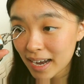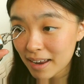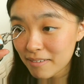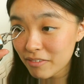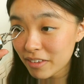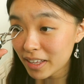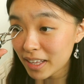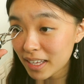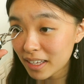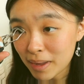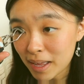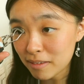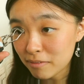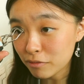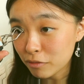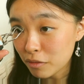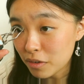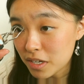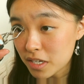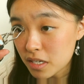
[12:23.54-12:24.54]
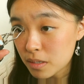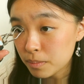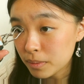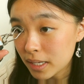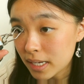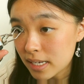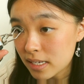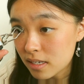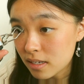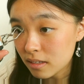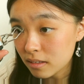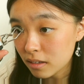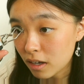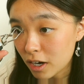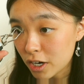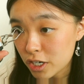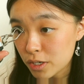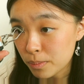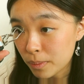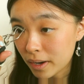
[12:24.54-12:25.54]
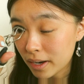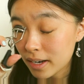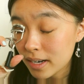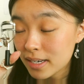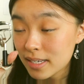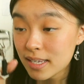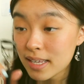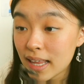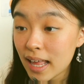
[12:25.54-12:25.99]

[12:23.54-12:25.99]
I feel like my voice plays a large part into